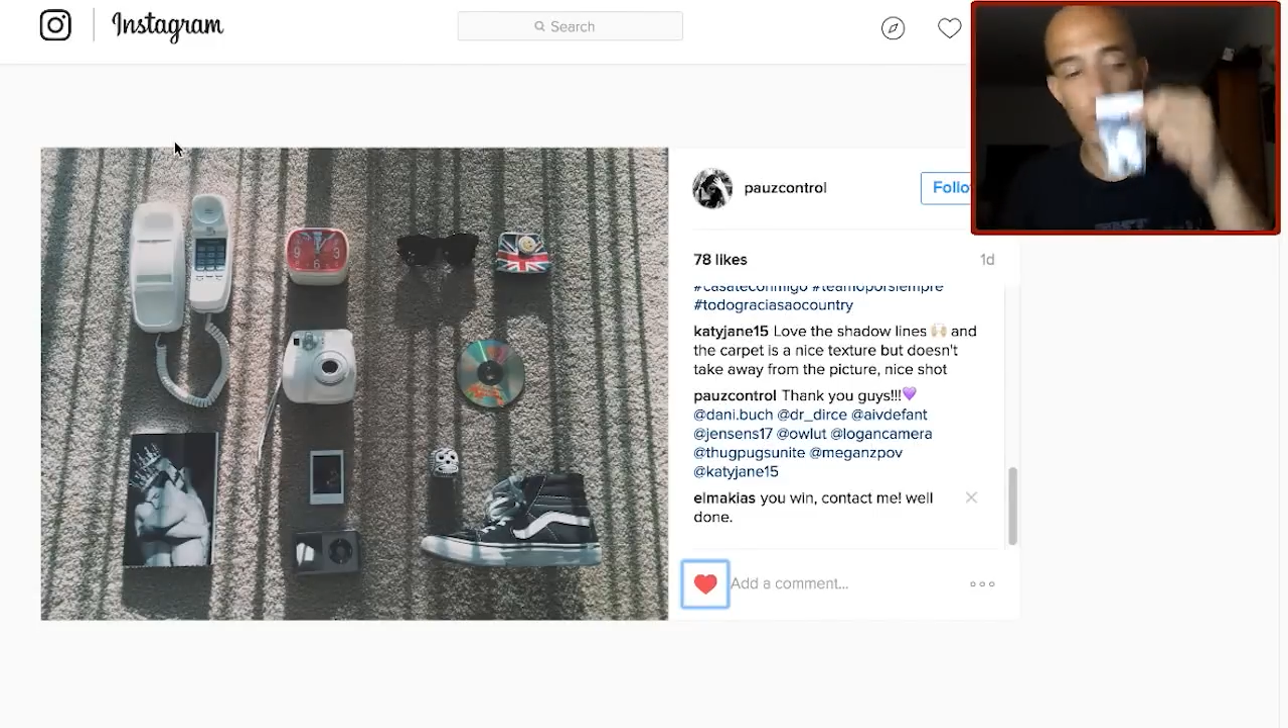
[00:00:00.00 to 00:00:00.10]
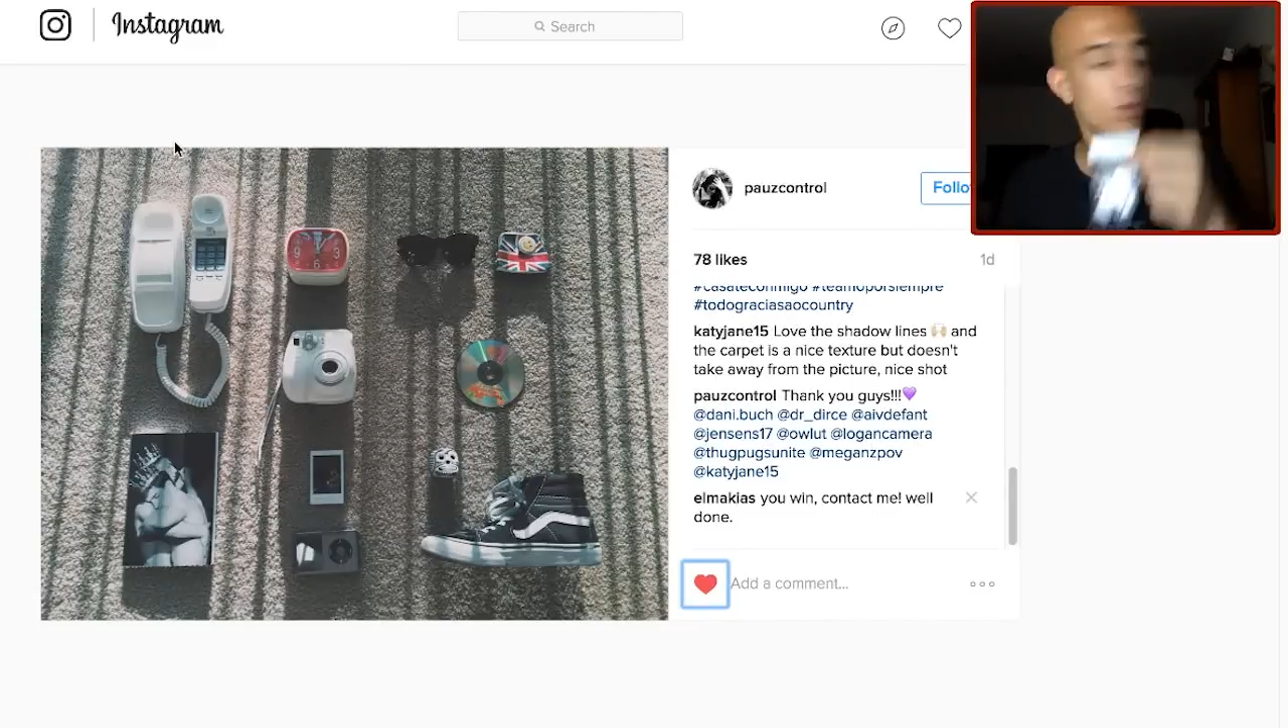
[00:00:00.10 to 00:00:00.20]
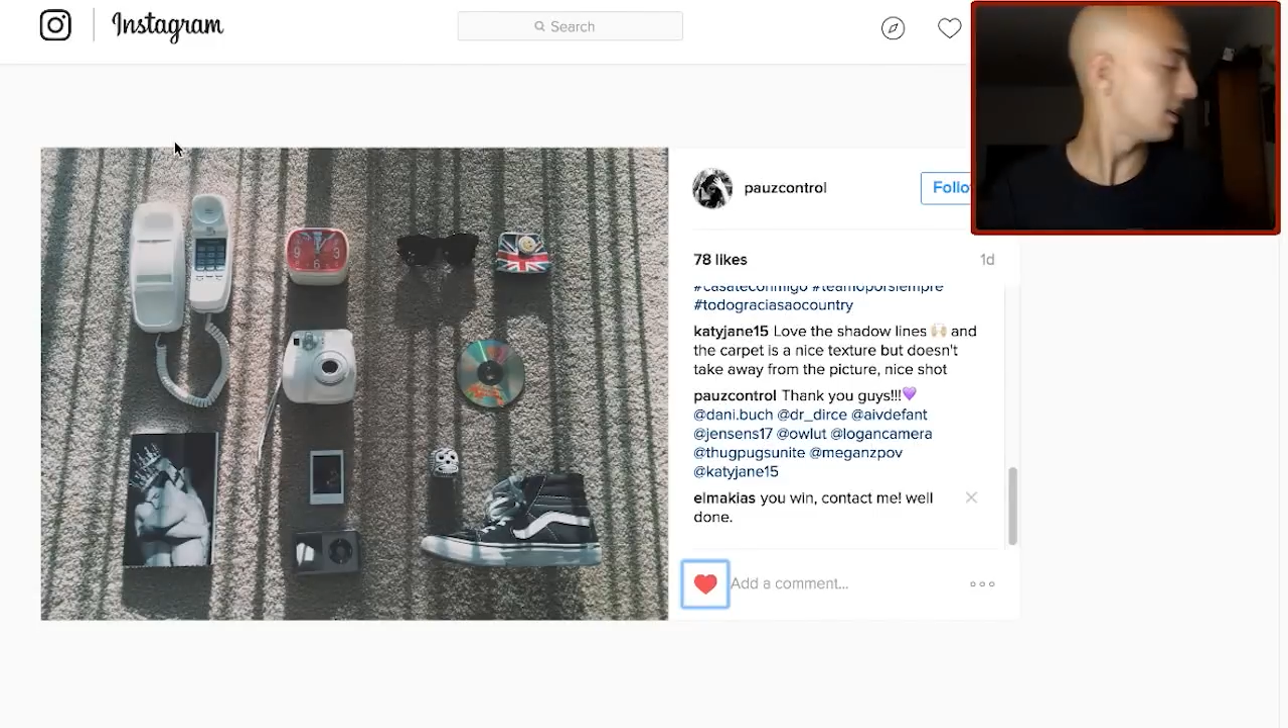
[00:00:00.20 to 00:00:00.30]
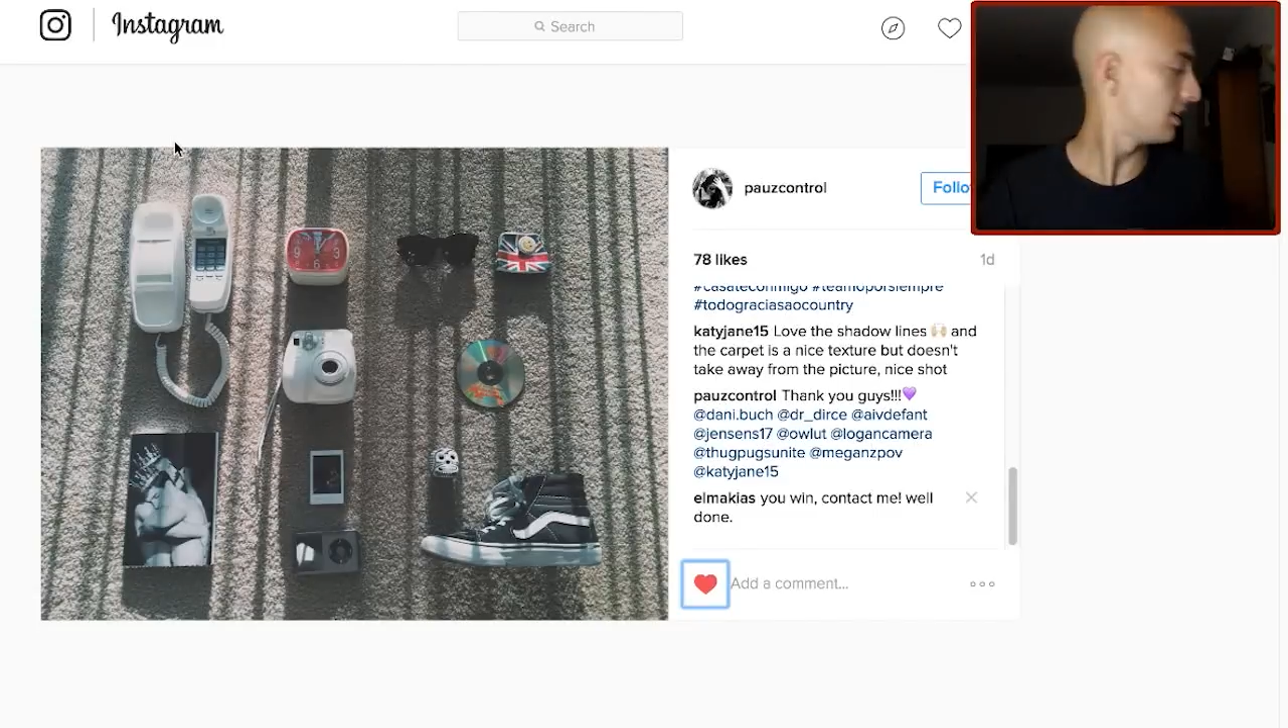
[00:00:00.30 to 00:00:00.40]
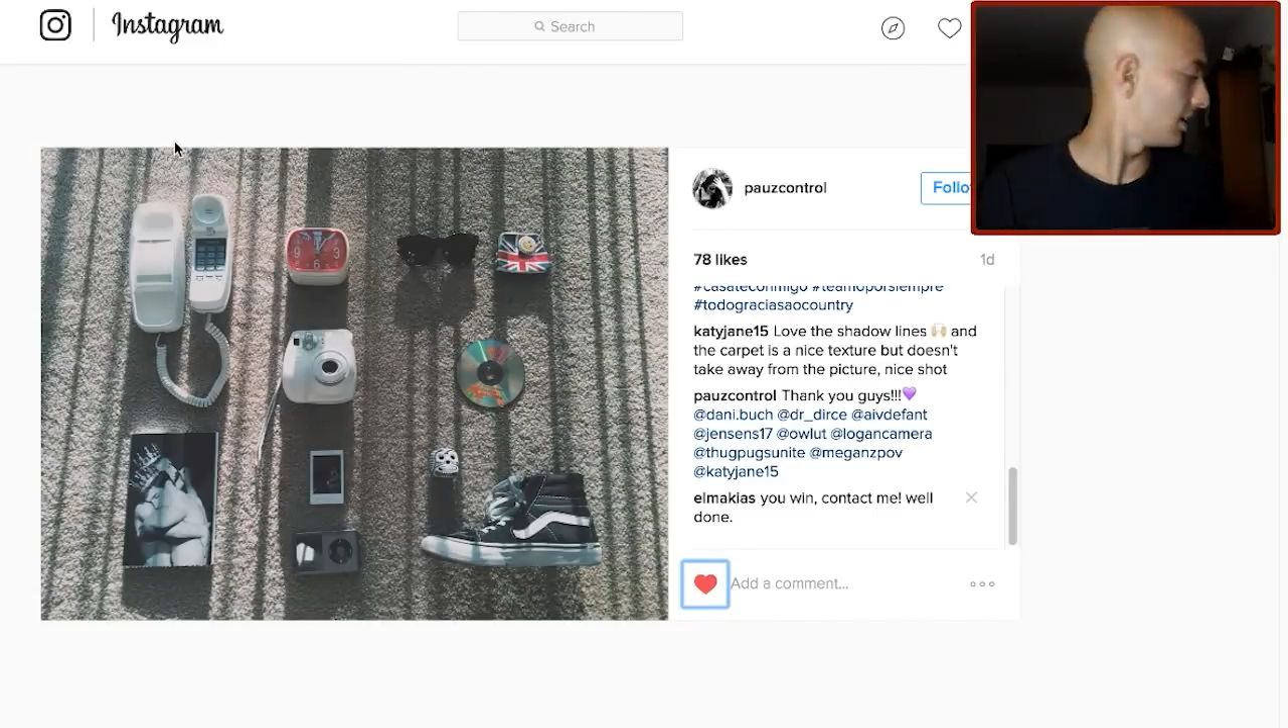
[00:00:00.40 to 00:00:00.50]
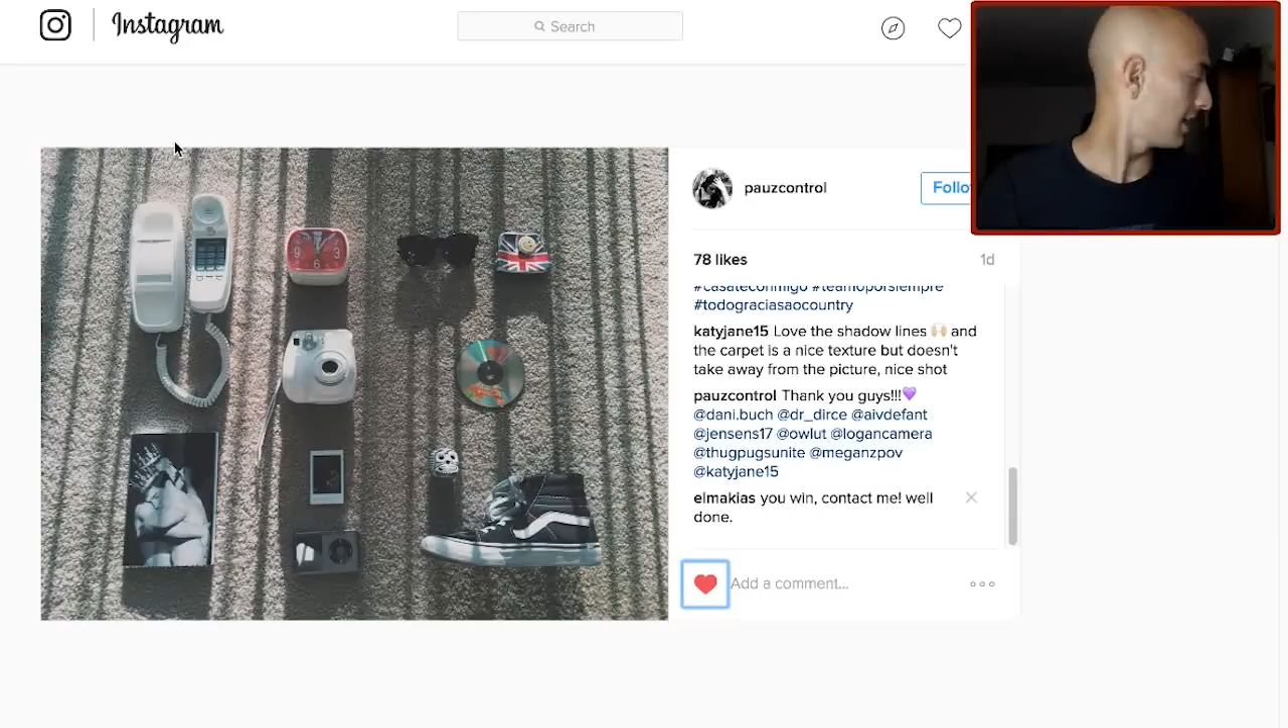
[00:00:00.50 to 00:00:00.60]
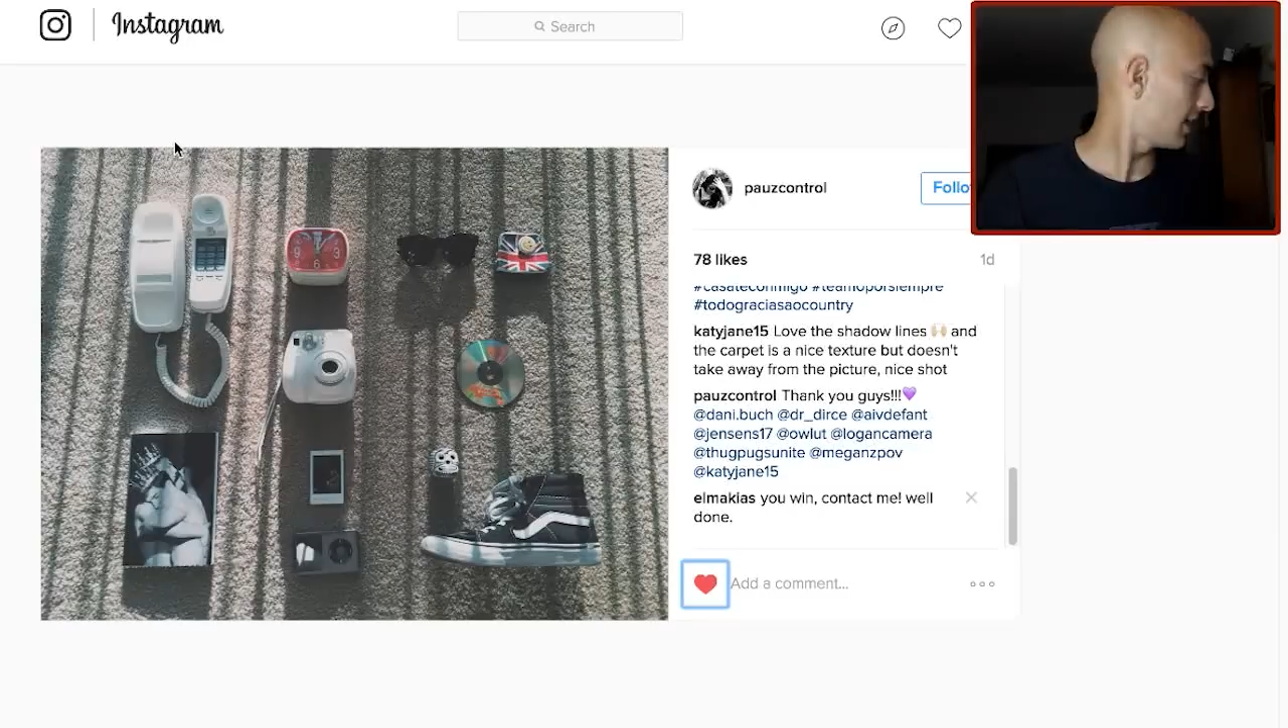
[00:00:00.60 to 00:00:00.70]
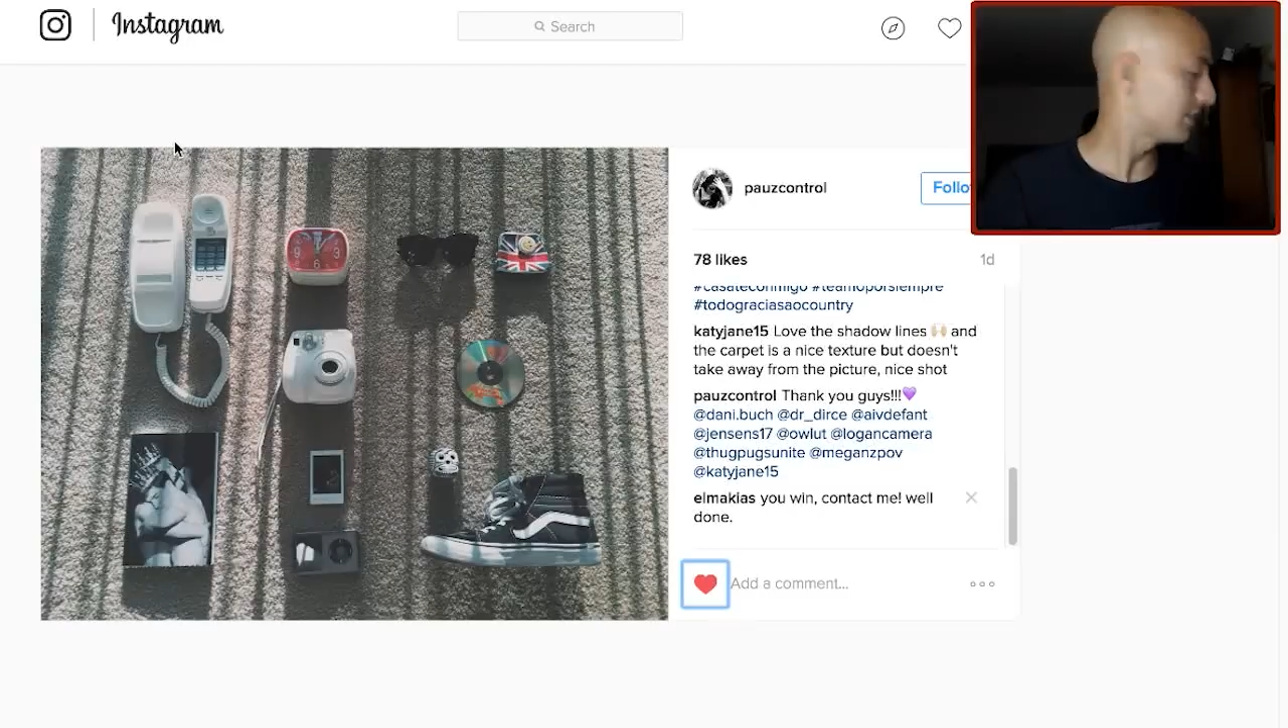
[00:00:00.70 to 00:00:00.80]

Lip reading: And